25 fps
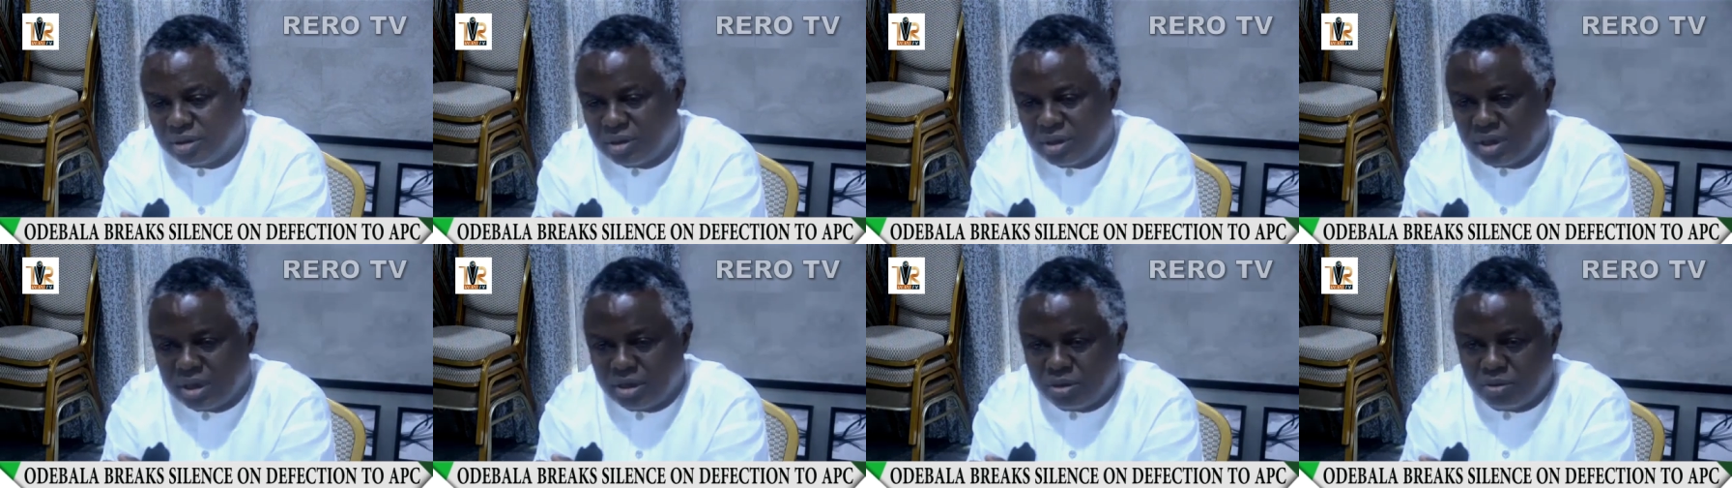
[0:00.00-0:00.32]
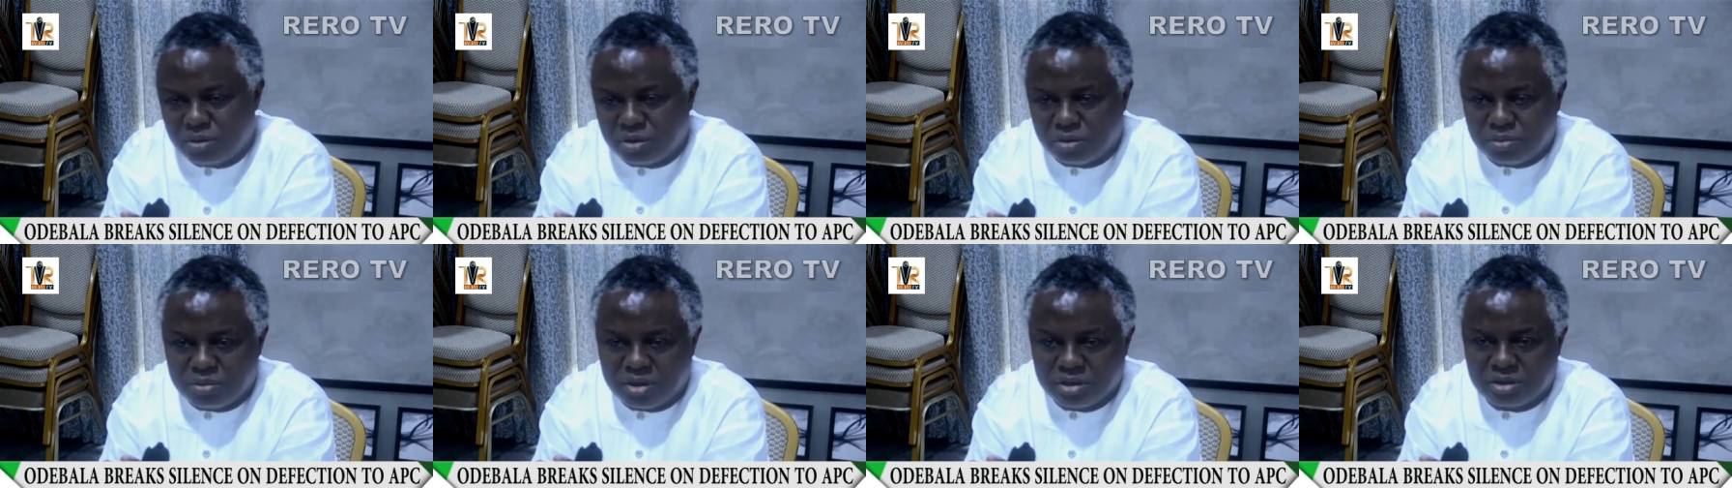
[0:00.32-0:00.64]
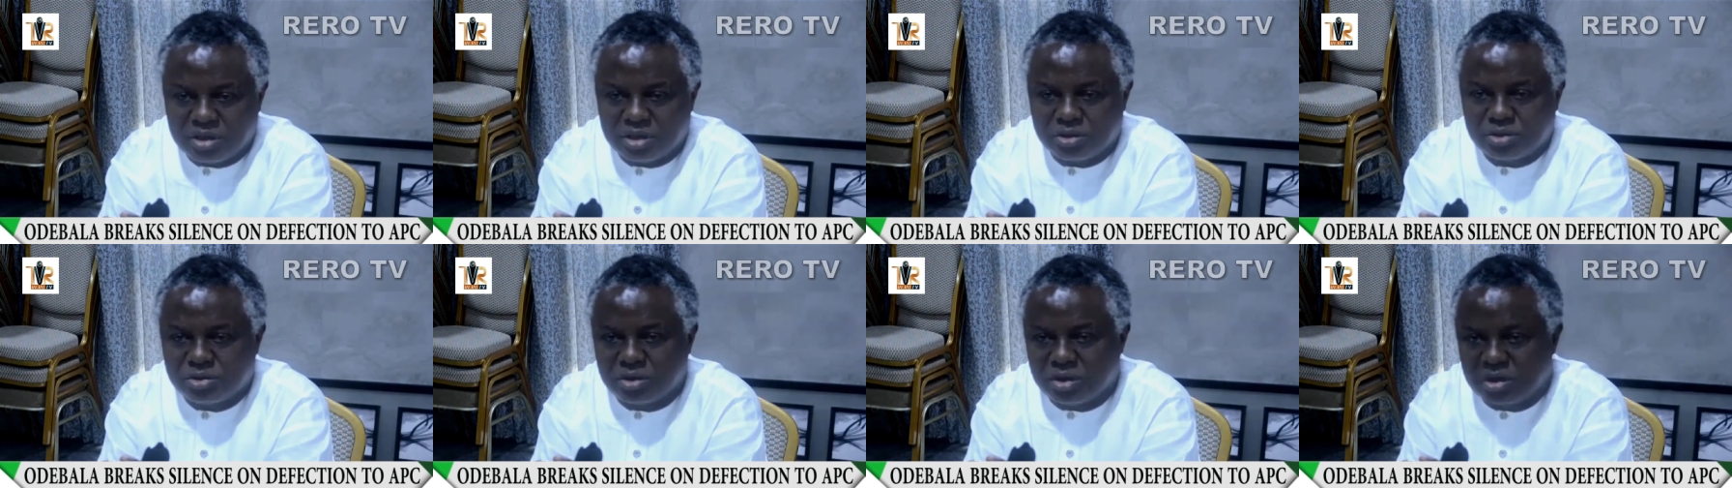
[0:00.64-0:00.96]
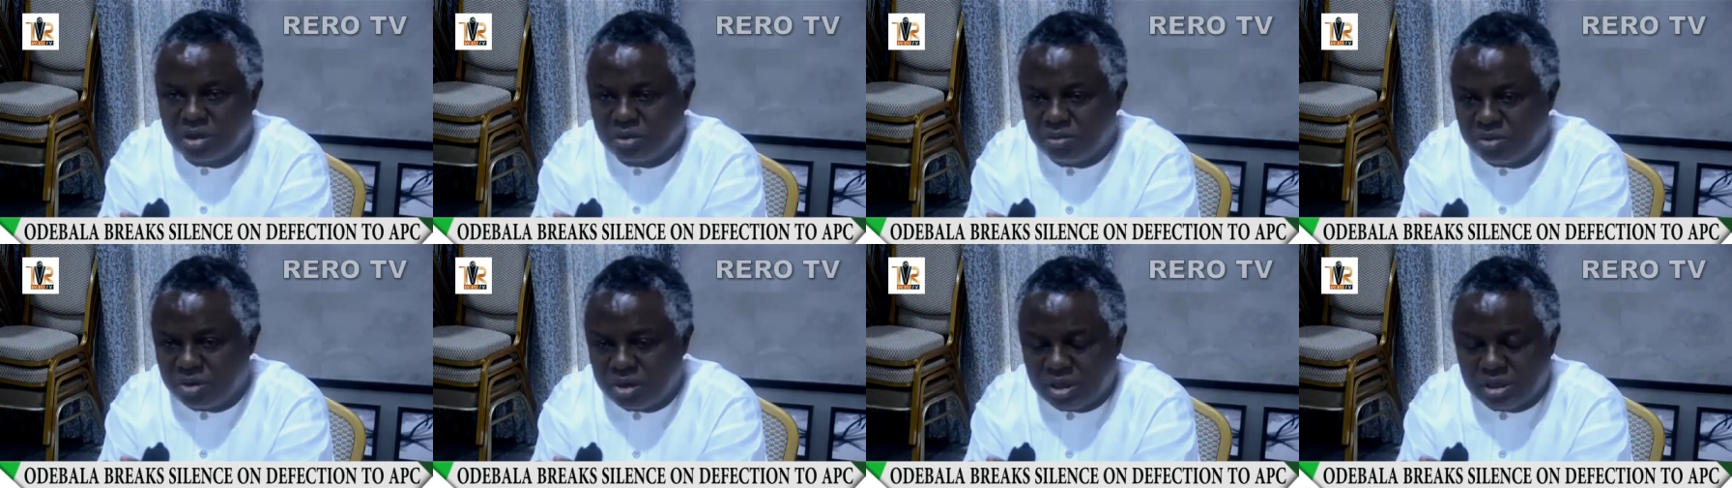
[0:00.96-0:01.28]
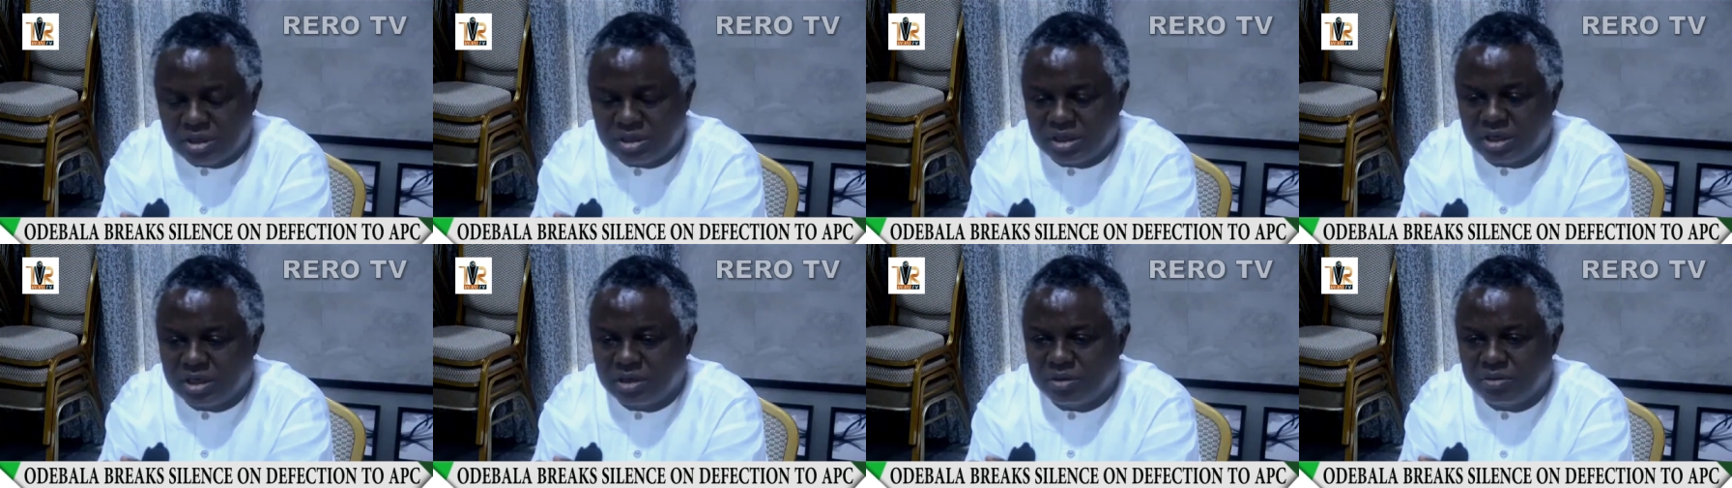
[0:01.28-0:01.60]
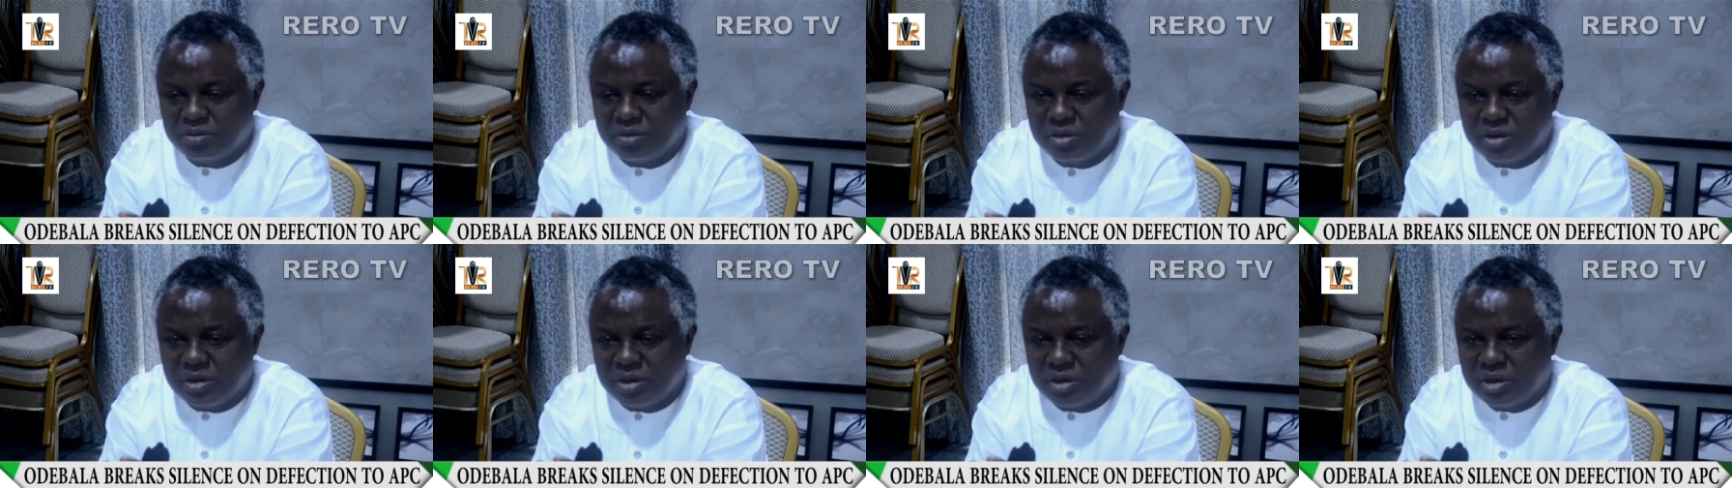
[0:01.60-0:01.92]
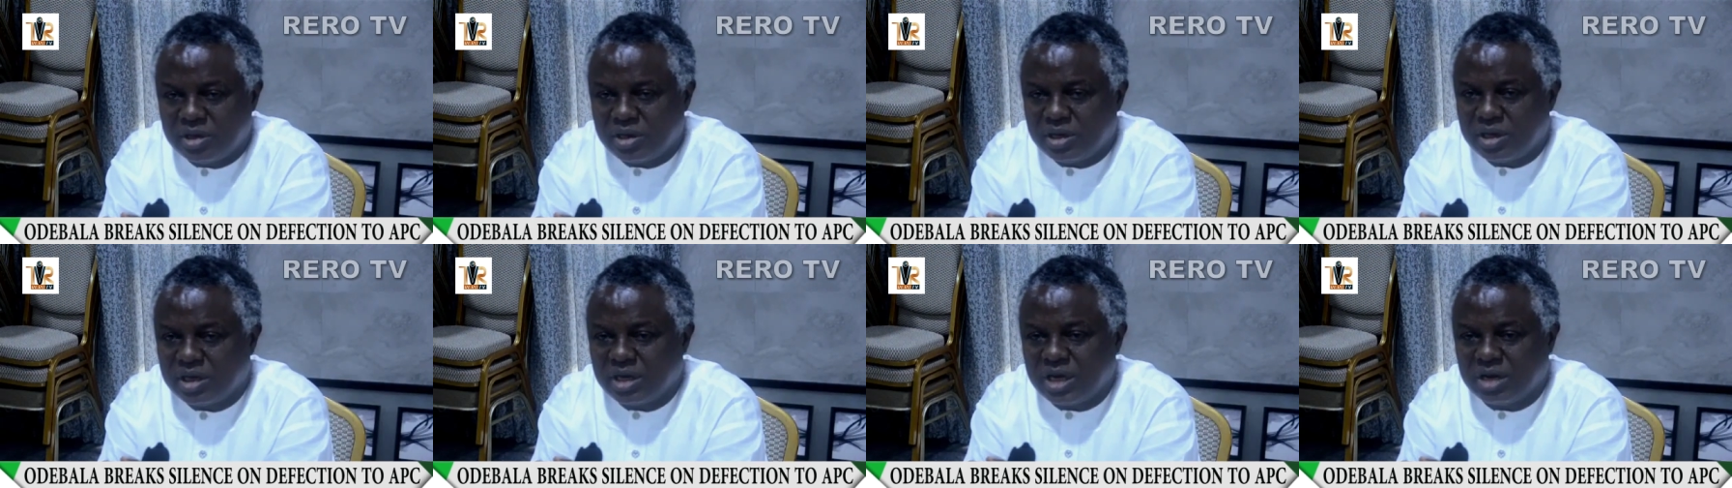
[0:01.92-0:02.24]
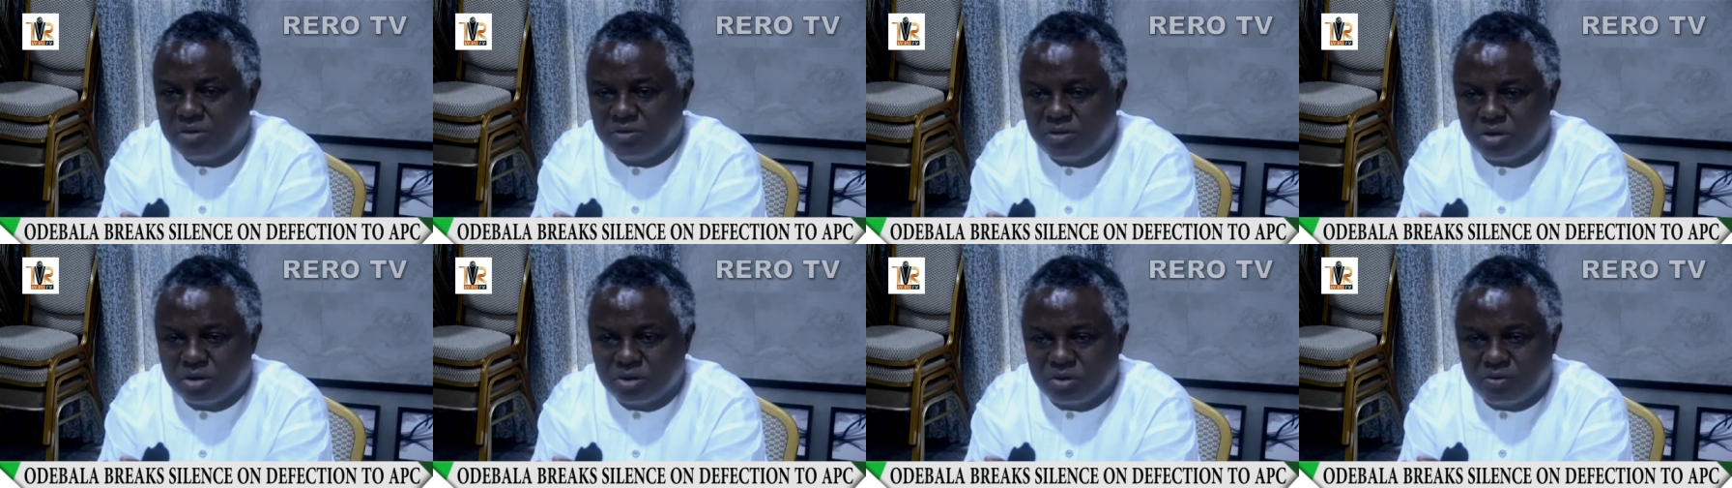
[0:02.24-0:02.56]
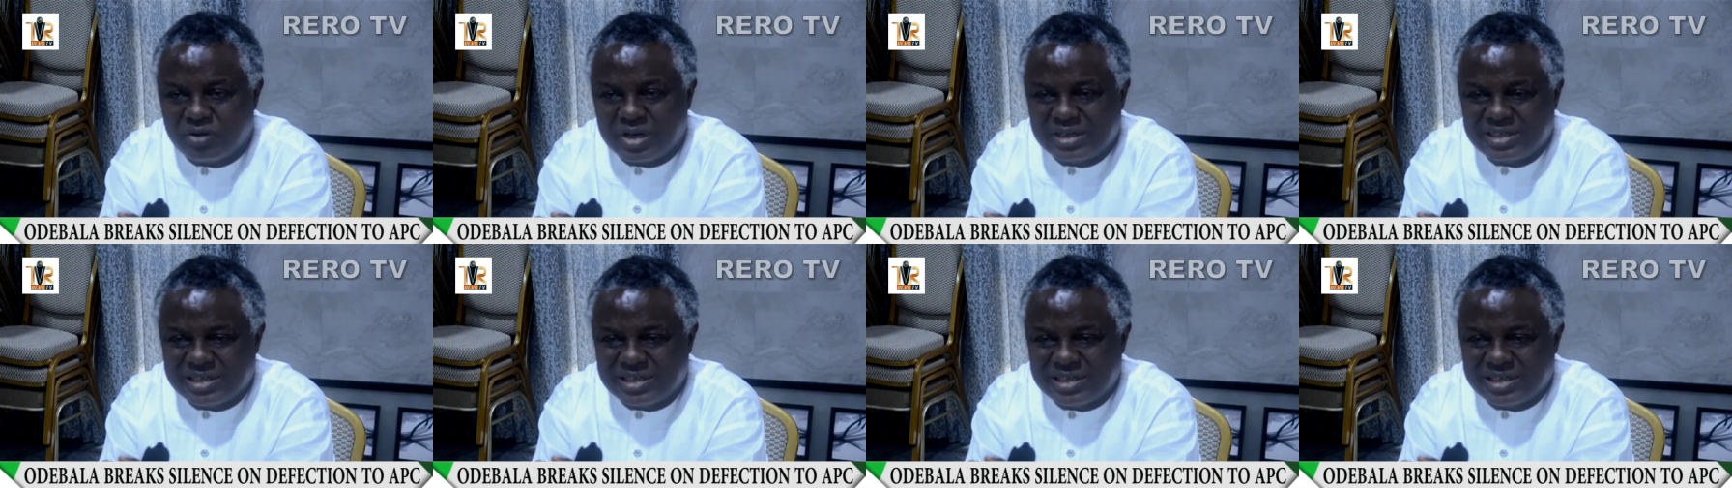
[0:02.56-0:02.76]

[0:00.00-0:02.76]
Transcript: I don't want to mention his surname or anything. He gave us over